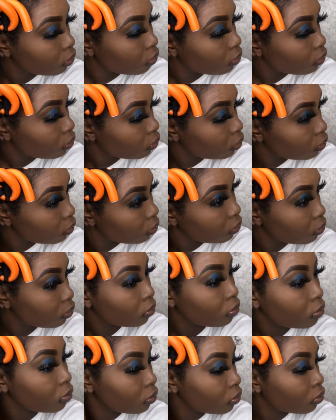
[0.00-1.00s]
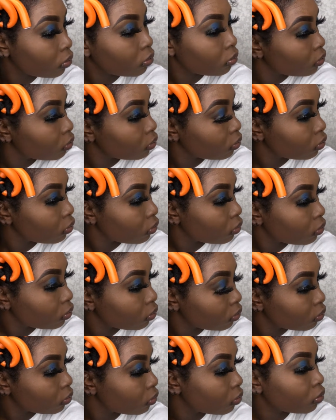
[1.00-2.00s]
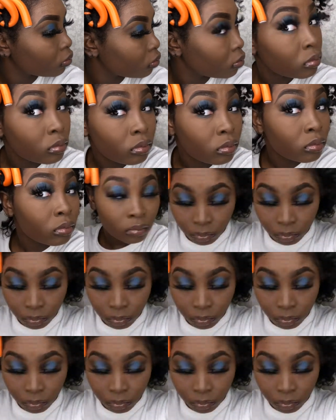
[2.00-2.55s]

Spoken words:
So, yeah, I'm taking down all the